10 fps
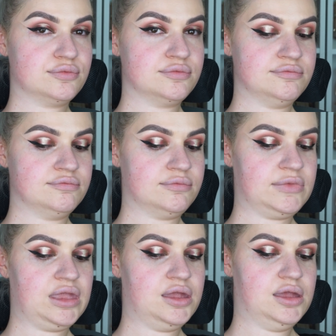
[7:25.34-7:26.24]

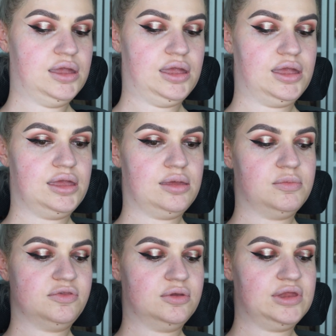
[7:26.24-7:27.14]

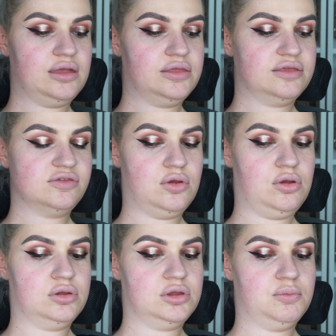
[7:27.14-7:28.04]
So now that's
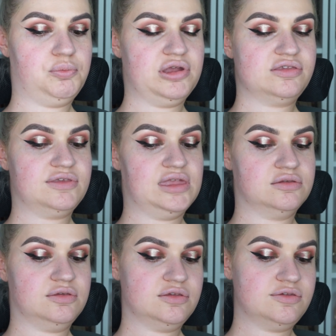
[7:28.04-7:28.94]
on and pressed
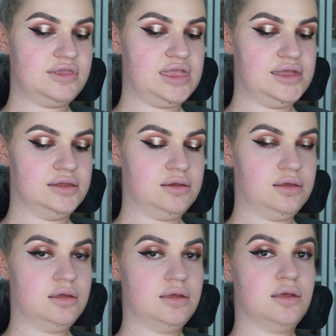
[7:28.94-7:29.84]
into the skin.
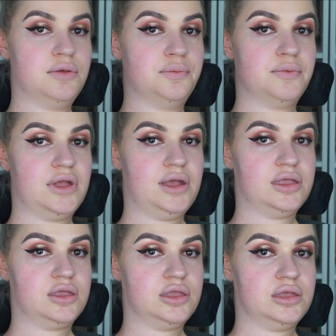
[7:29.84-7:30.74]
I
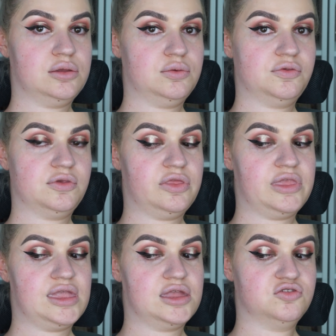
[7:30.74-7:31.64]
use
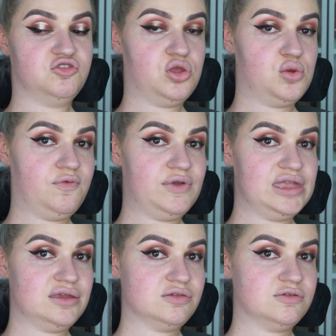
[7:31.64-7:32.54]
the Too
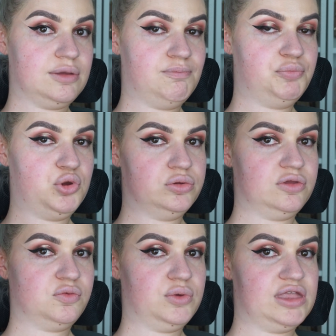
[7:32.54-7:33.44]
Faced Born
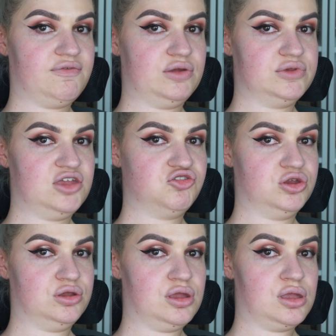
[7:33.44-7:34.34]
This Way
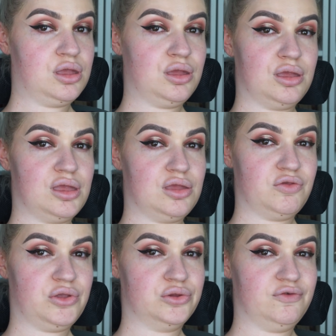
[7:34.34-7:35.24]
foundation. Is
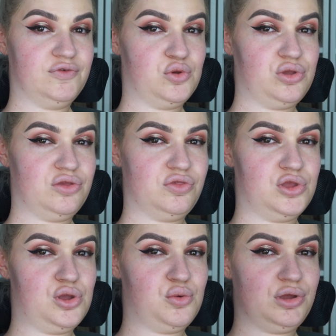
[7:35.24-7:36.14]
it going to focus
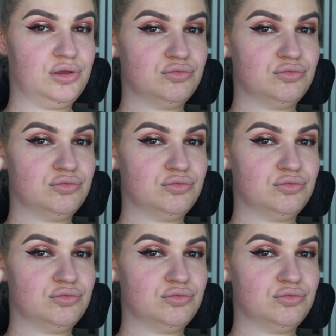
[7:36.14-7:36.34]
though?